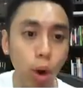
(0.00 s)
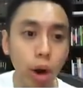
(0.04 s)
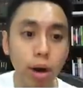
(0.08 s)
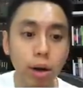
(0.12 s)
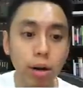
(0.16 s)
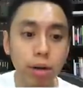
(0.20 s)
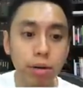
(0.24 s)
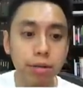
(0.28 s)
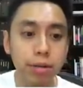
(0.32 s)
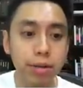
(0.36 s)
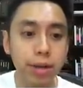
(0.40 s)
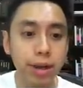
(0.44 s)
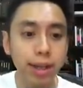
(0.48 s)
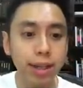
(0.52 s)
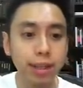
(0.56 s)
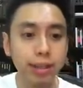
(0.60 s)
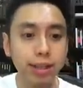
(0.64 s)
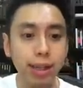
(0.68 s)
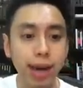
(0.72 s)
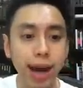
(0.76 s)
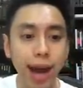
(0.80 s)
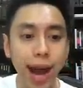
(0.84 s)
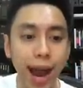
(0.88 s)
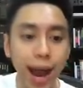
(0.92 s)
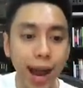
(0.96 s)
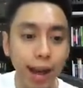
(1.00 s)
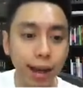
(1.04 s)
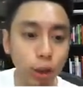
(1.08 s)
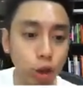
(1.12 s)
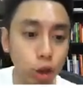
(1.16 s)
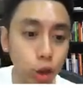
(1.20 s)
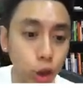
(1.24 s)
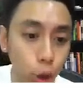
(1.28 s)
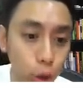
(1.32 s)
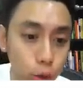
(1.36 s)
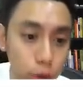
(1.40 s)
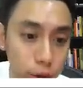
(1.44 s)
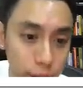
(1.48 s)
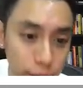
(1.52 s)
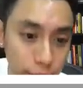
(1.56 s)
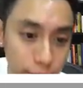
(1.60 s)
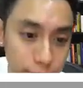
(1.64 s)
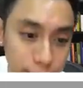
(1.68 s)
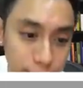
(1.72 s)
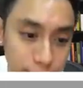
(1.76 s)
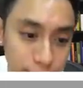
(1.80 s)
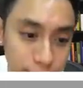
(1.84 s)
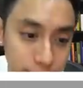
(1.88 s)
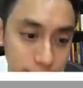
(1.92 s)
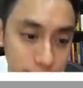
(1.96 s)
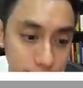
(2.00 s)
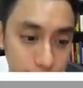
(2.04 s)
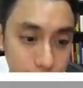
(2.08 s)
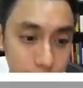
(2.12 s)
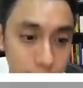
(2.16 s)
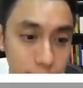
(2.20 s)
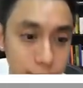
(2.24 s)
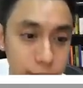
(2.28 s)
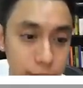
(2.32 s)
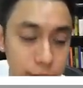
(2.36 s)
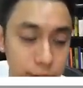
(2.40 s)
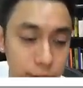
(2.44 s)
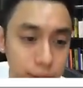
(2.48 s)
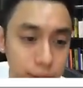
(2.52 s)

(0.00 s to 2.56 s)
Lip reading: of the things that I noticed is